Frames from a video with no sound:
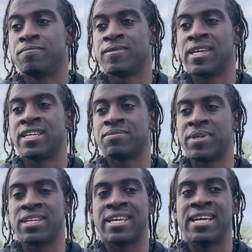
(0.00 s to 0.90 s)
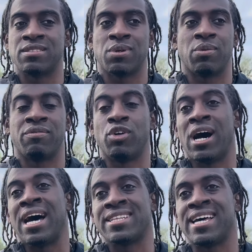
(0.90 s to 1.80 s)
yeah, it's been a case where we've not
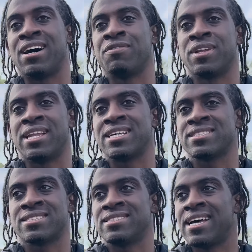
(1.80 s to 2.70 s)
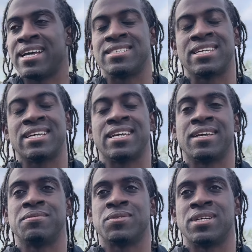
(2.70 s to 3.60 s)
had that for the last 9-10
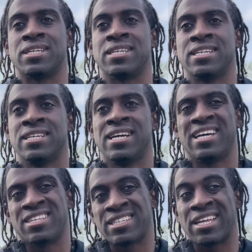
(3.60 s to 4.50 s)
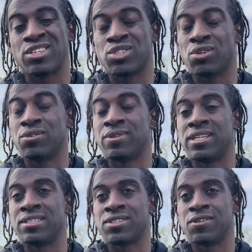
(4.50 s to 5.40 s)
games really, and it's kind of shown
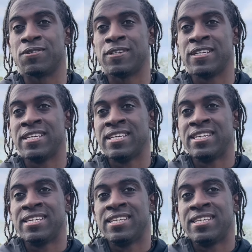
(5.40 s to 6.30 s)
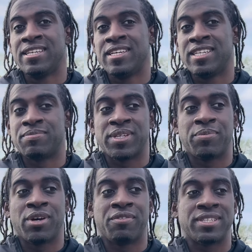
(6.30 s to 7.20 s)
really. So it's been a
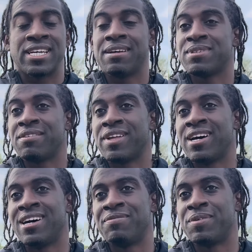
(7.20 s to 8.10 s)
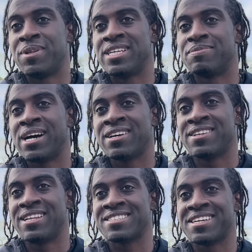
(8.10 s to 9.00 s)
perfect time to have the players back
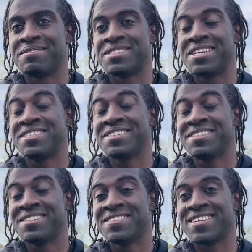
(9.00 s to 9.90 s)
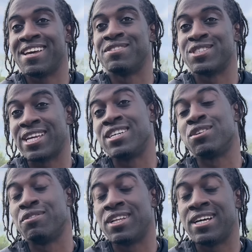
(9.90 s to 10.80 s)
last game of the season to get us
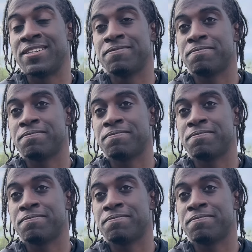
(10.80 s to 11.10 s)
over the line.